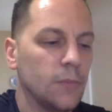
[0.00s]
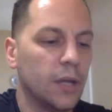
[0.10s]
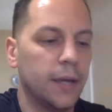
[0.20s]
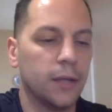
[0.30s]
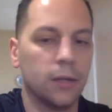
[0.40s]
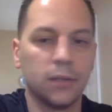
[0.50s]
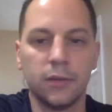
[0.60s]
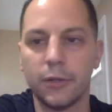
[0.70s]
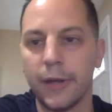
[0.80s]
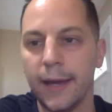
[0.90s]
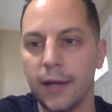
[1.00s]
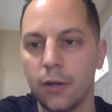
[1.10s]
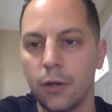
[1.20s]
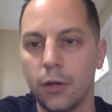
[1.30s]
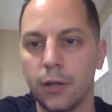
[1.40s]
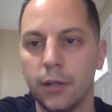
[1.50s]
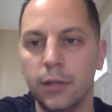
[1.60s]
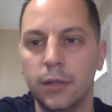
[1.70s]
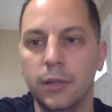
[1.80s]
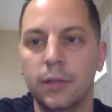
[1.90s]
and looked at their catalog
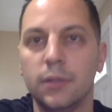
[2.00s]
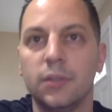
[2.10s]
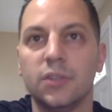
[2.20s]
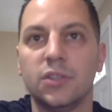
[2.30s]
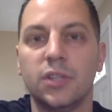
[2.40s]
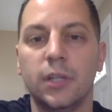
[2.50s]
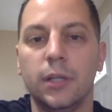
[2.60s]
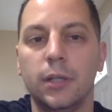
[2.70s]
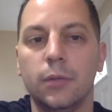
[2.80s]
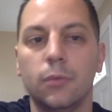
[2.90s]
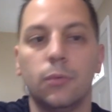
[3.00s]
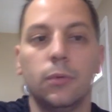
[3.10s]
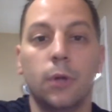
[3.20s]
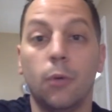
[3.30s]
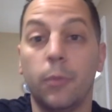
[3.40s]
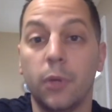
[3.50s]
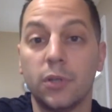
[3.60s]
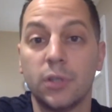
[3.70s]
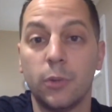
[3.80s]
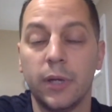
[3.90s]
to see, you know, what
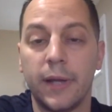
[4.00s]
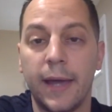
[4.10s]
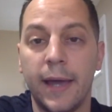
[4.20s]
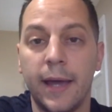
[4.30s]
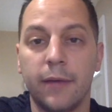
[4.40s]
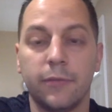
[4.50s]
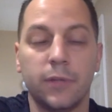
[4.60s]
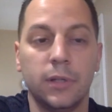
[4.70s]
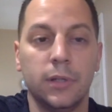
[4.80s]
books they were going to have.